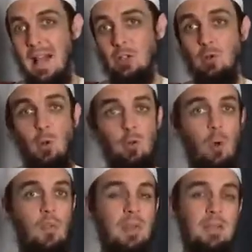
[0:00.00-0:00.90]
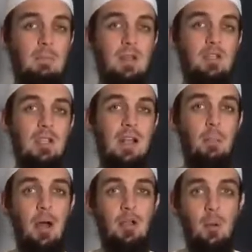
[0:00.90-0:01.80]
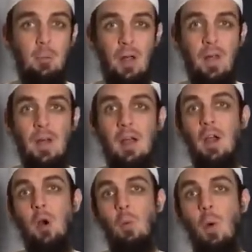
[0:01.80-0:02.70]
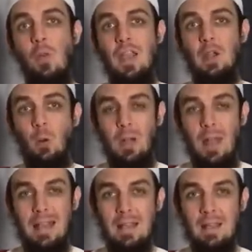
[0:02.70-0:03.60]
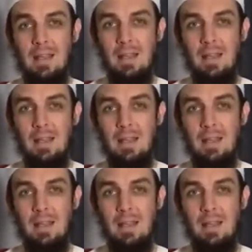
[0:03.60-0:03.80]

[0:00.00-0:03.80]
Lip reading: and you don't know that it's mentioning about your brother what they don't like,